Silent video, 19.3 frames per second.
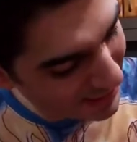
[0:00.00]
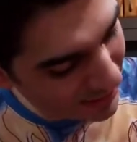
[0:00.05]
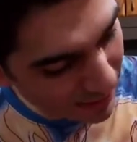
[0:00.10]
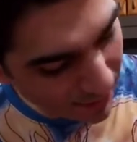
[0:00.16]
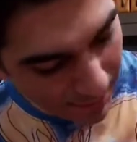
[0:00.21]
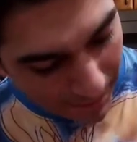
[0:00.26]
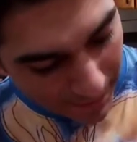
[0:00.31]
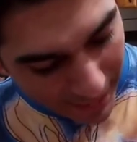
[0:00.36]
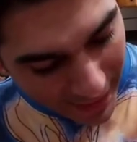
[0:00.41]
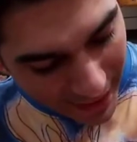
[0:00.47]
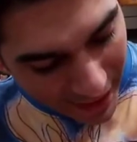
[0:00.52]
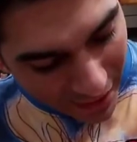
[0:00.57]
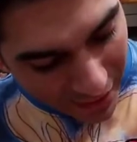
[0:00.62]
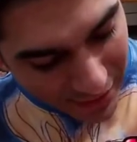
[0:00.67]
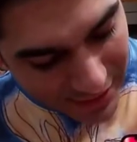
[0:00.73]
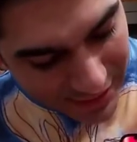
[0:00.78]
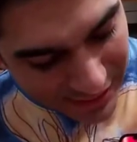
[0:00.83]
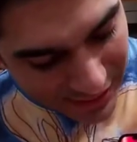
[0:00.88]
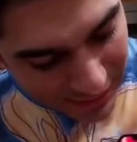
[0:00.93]

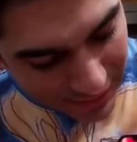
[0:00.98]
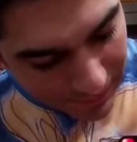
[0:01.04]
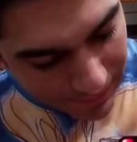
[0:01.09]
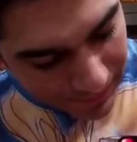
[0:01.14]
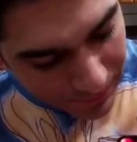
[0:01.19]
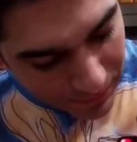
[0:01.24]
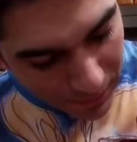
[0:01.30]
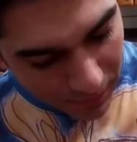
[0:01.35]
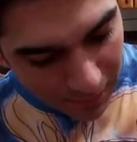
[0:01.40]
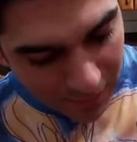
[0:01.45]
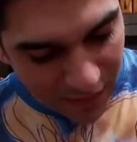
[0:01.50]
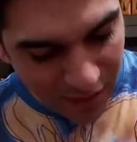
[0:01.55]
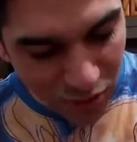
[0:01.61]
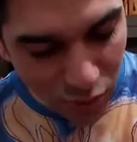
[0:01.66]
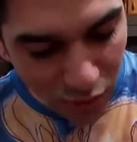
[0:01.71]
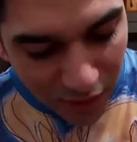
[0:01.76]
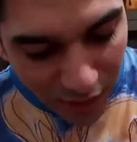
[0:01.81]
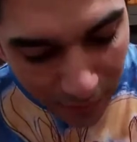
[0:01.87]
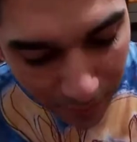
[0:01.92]
comparison
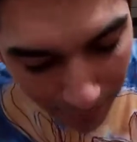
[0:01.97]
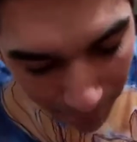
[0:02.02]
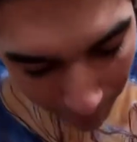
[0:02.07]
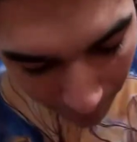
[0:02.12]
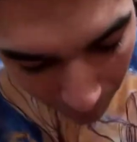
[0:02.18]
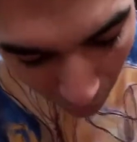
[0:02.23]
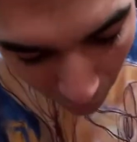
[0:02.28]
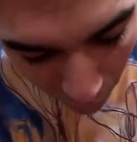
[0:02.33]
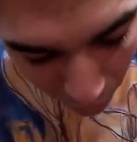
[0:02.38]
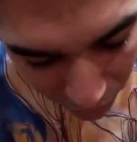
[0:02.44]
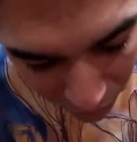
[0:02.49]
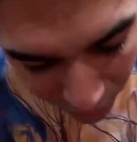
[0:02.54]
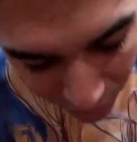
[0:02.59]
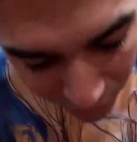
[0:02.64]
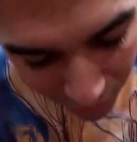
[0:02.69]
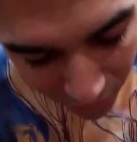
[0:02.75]
between both.